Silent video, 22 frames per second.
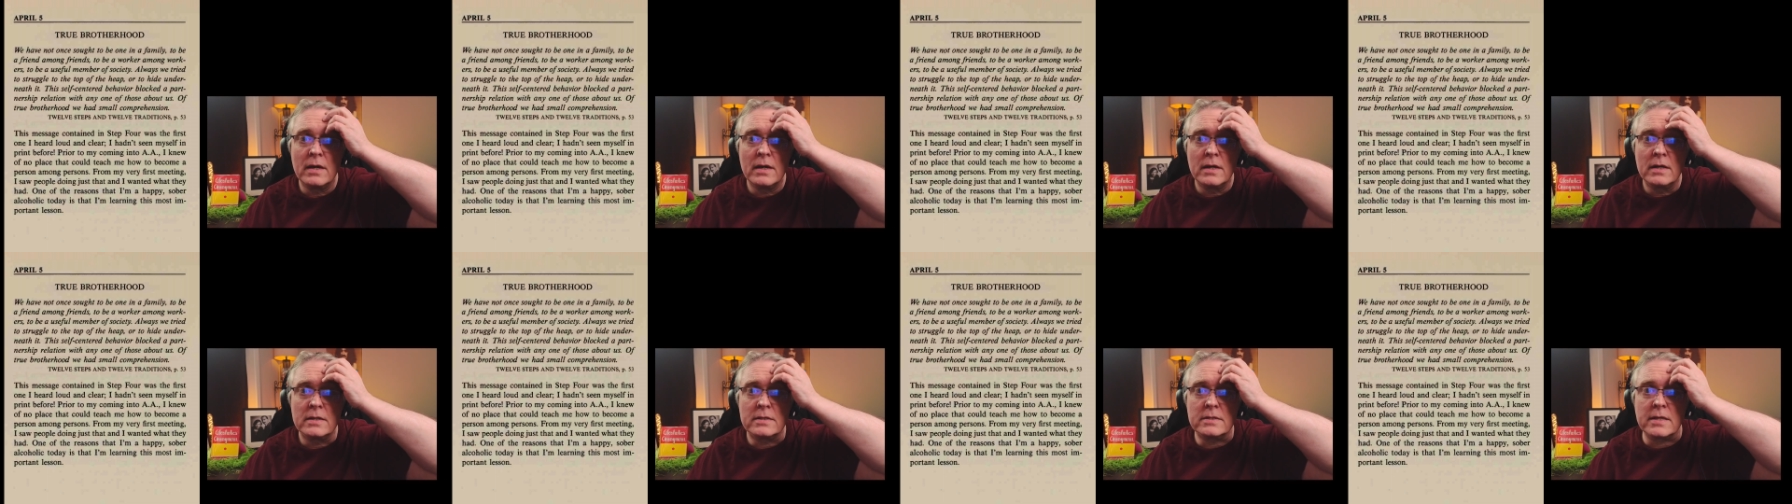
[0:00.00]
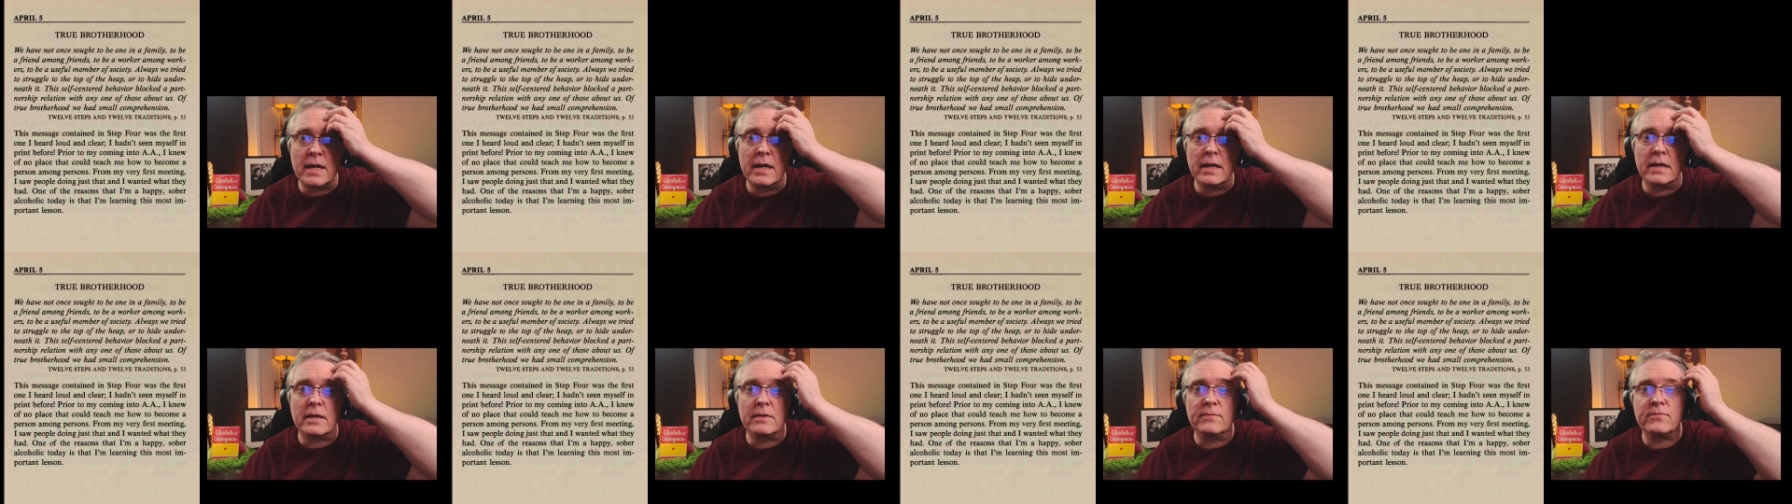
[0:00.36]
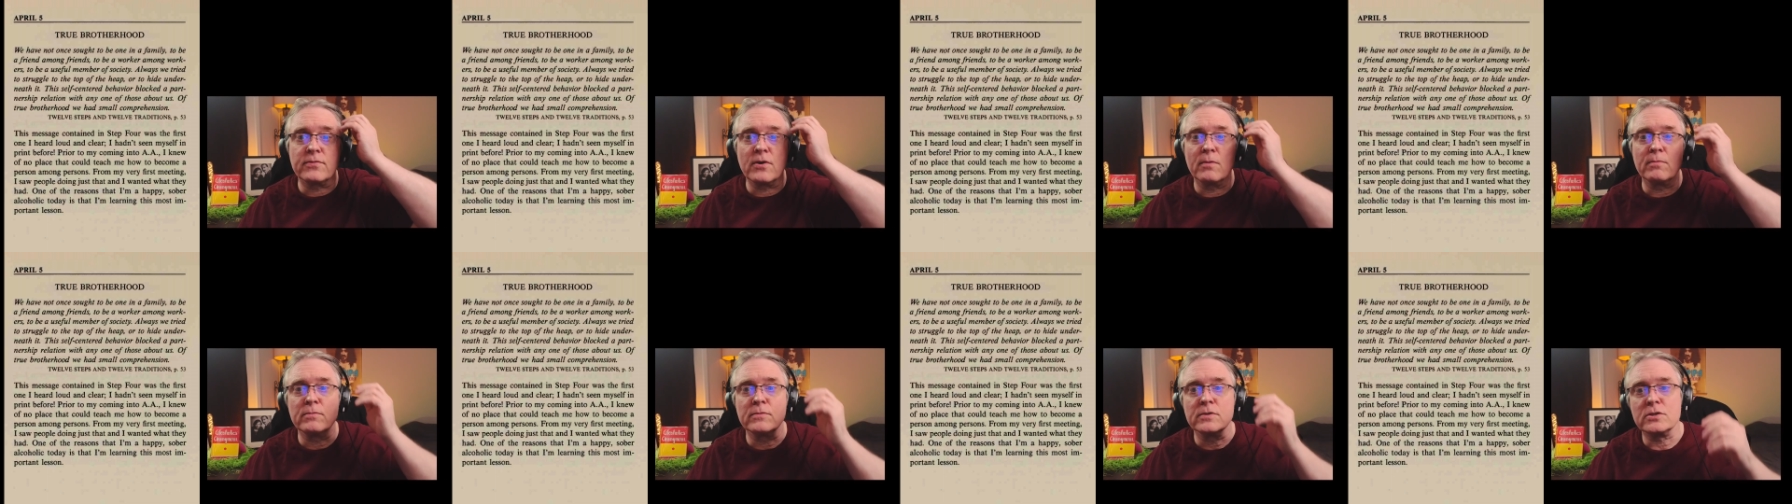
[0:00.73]
Taken
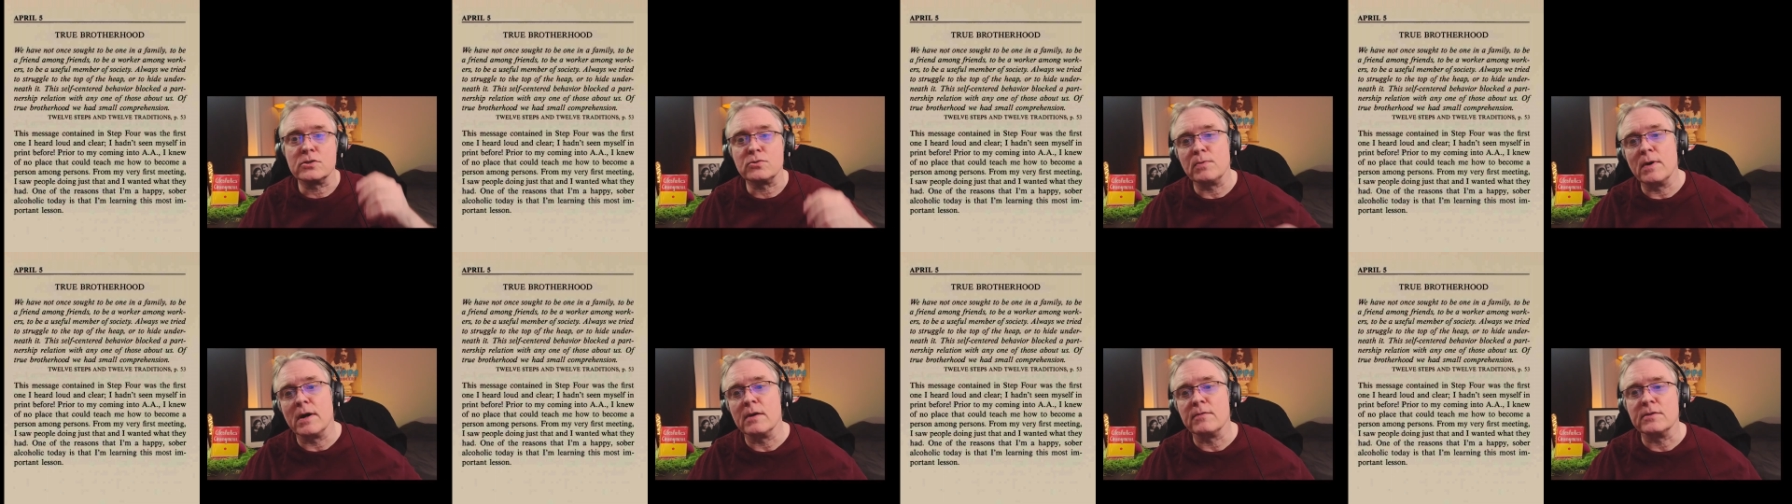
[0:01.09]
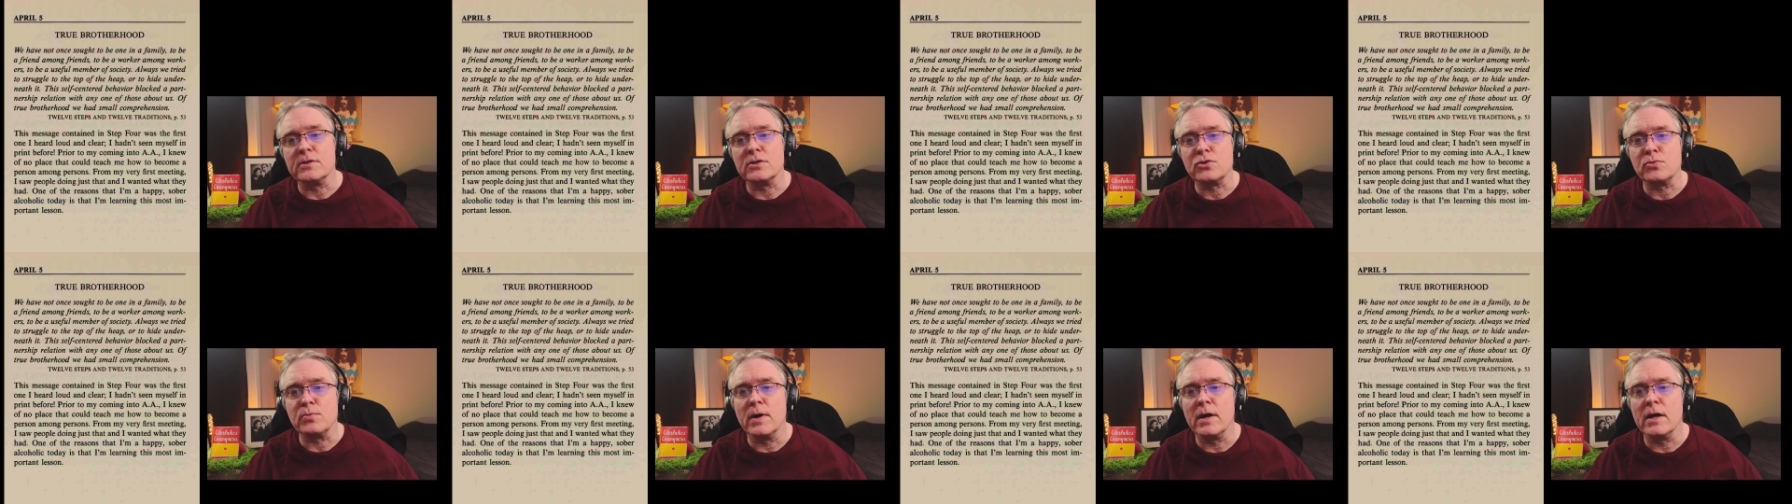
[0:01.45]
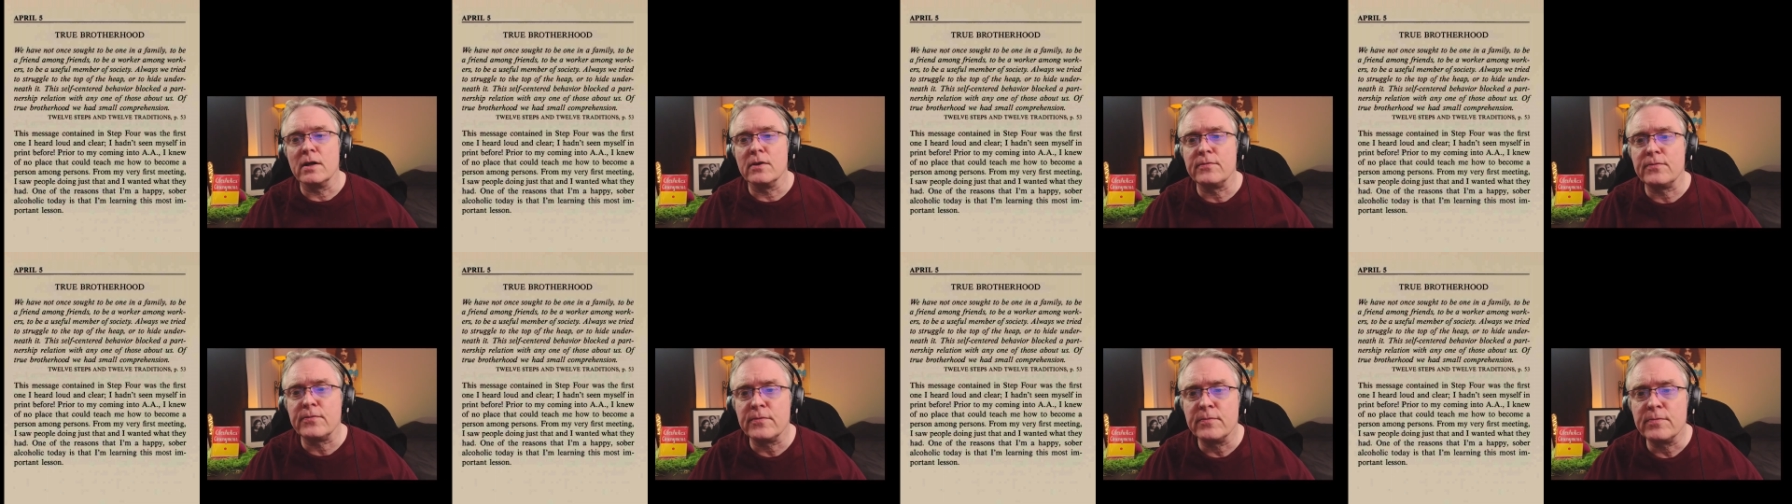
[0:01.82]
from 12 and
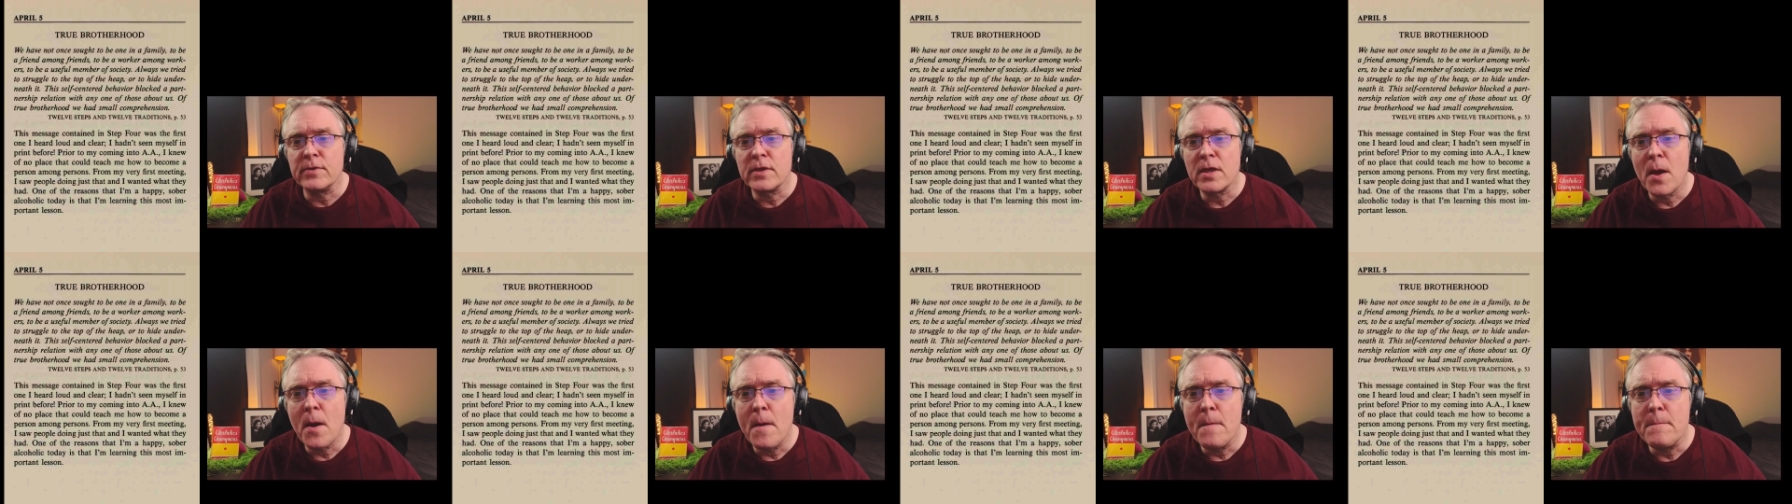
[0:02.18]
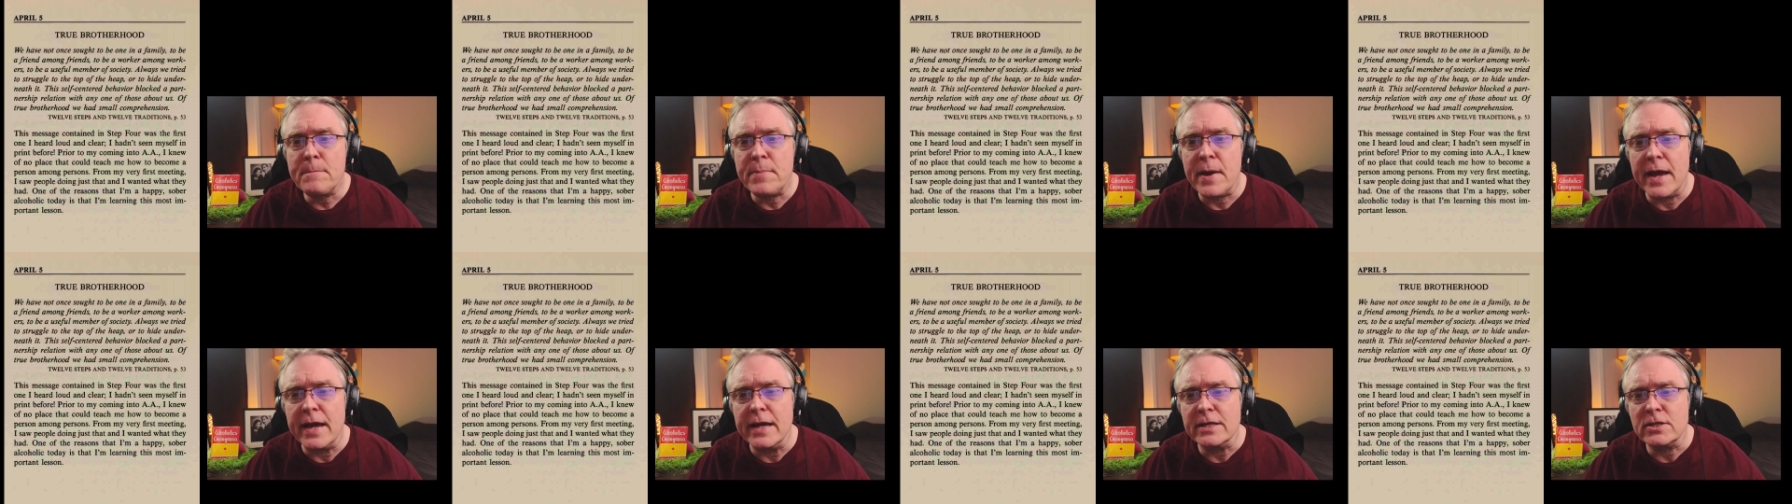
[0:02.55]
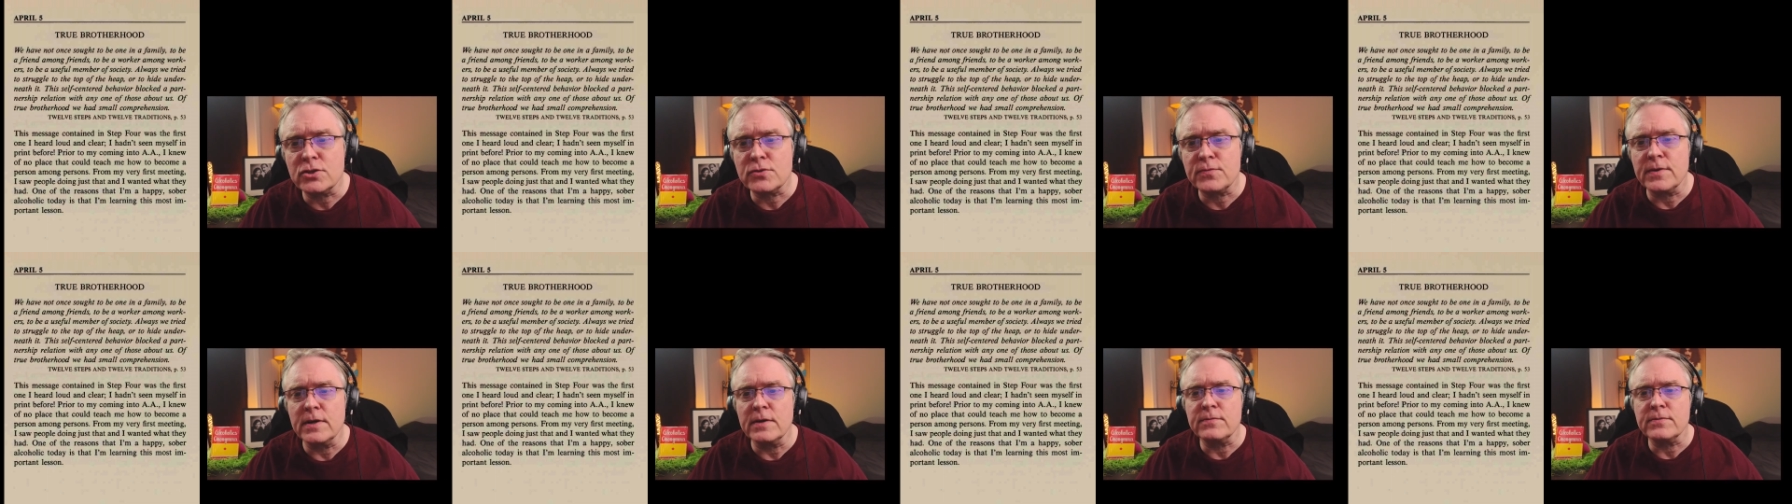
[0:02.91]
12,
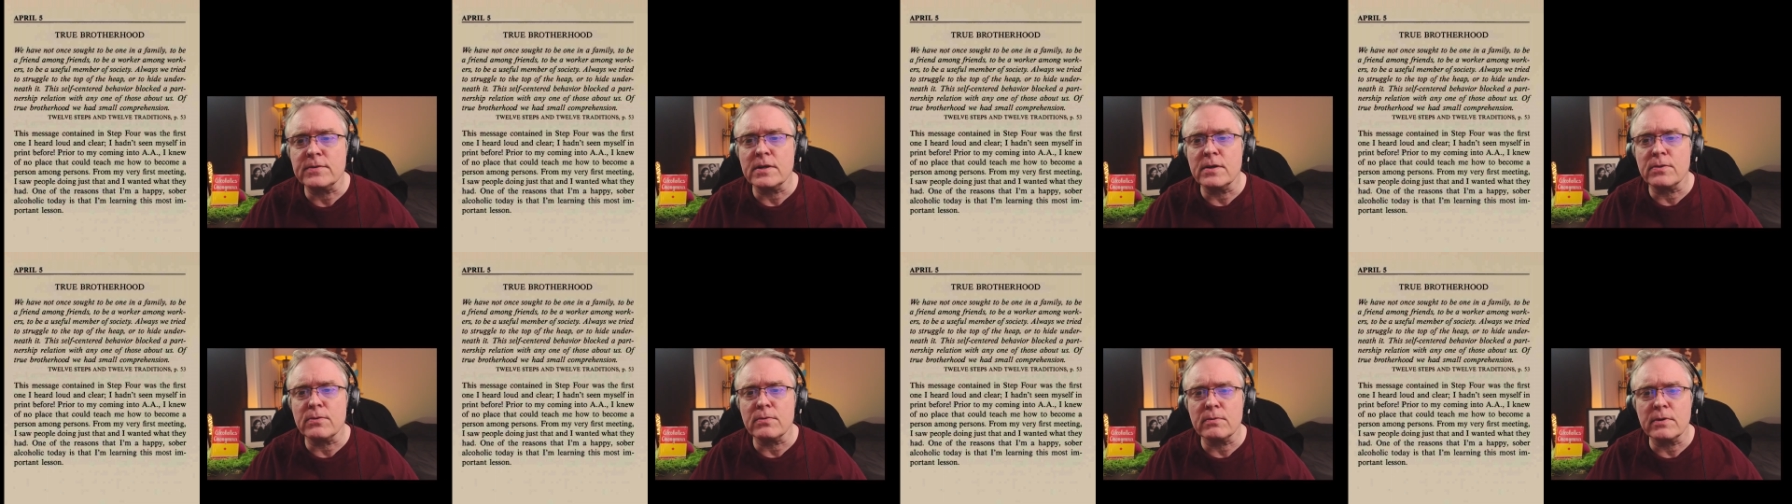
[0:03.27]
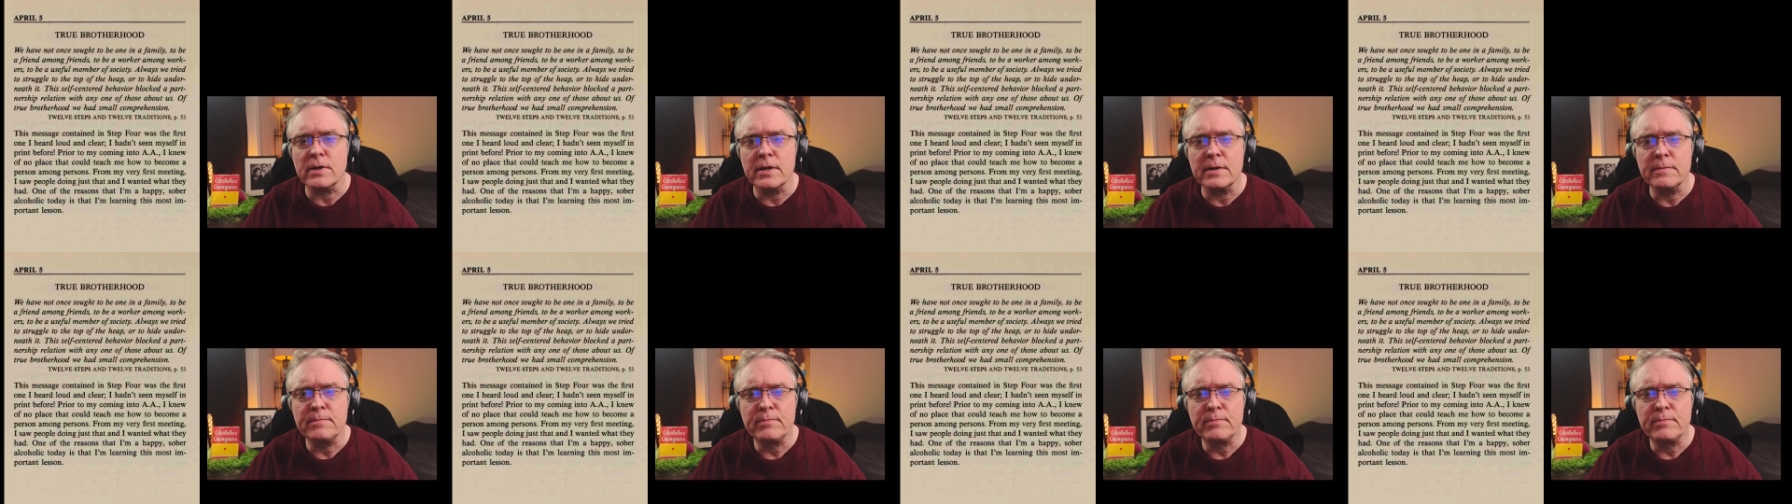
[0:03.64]
page 53.